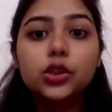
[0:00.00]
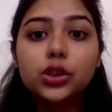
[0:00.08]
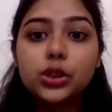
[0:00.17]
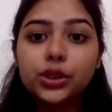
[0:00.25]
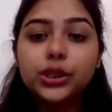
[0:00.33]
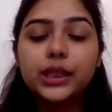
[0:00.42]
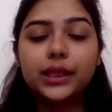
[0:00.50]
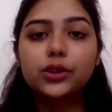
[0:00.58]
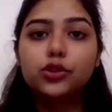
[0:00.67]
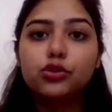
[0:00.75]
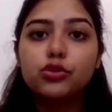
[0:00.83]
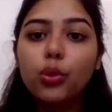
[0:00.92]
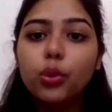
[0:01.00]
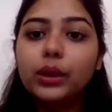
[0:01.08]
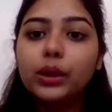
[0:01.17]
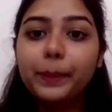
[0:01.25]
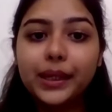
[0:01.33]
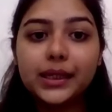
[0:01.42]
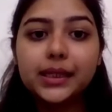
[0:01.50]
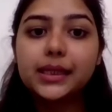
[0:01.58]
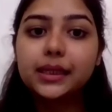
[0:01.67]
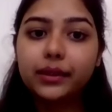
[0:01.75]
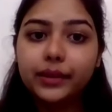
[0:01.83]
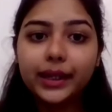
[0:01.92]
learning to hold a pencil
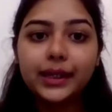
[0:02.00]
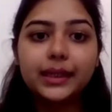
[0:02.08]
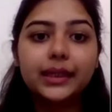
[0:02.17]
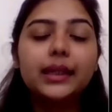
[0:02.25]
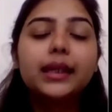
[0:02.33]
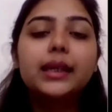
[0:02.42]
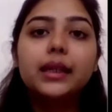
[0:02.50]
correctly,